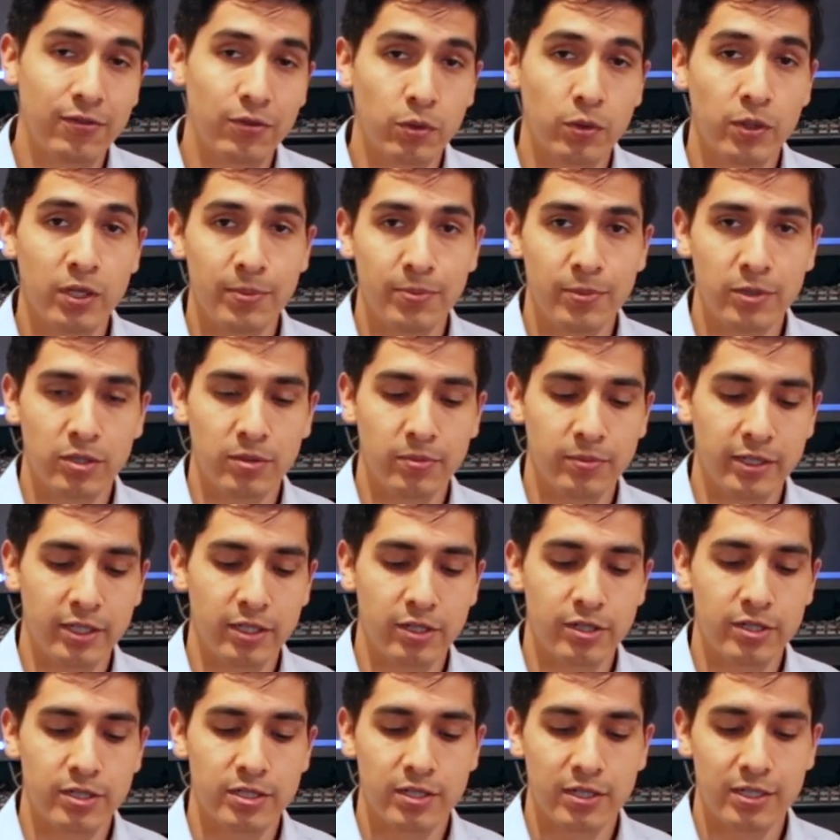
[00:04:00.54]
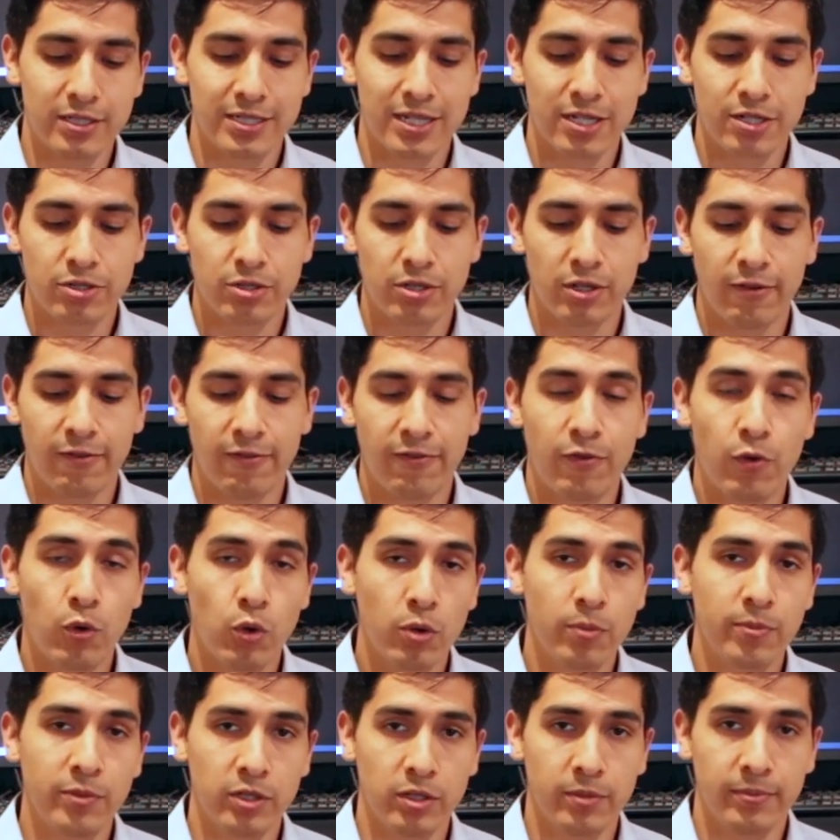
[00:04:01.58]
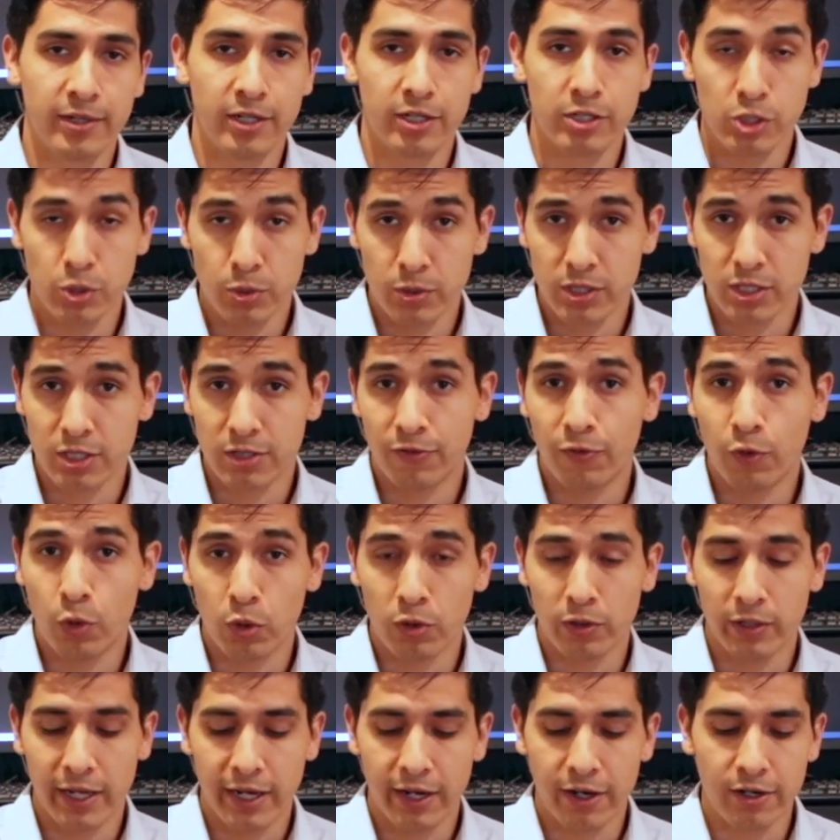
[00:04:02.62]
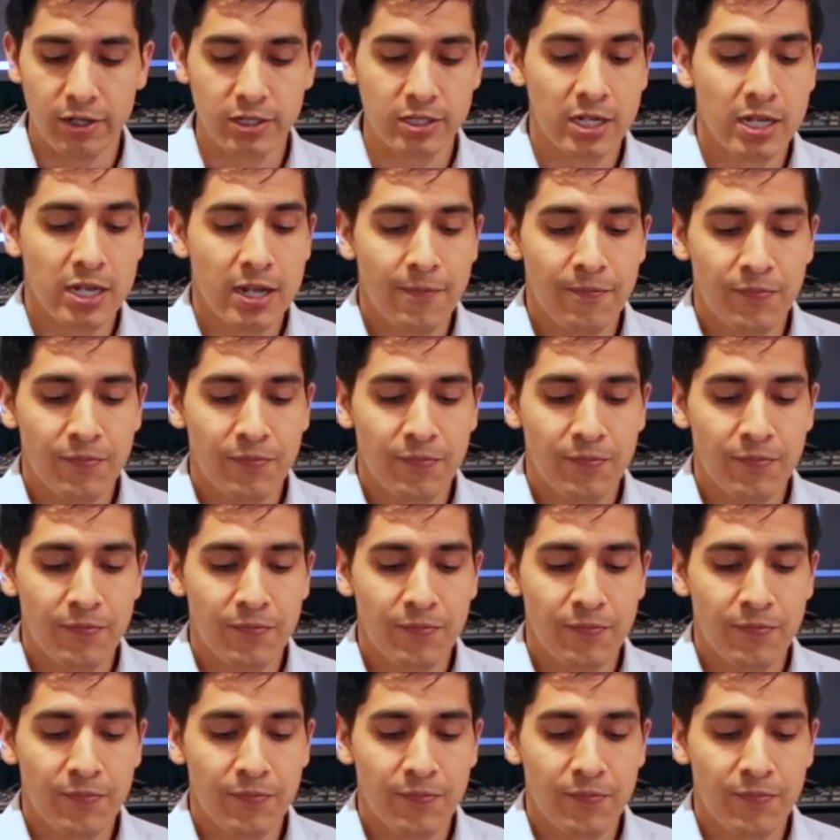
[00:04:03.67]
of 3 millimeters, it's actually 4 millimeters, which is 4 layers.